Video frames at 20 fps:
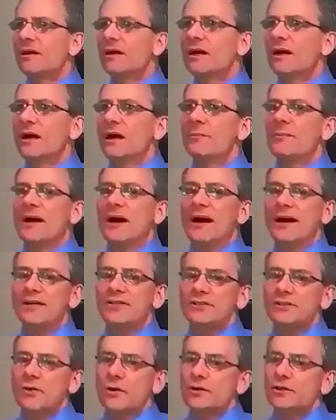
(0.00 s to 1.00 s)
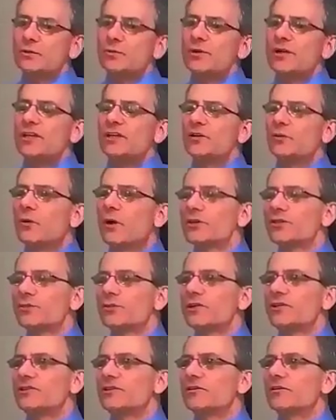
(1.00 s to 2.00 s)
I started reading the Wall
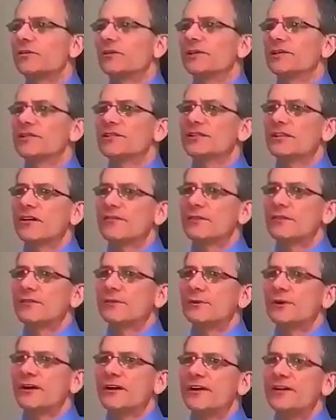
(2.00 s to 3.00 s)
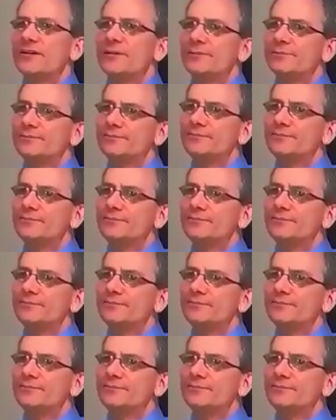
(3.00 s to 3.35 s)
Street Journal in 7th grade,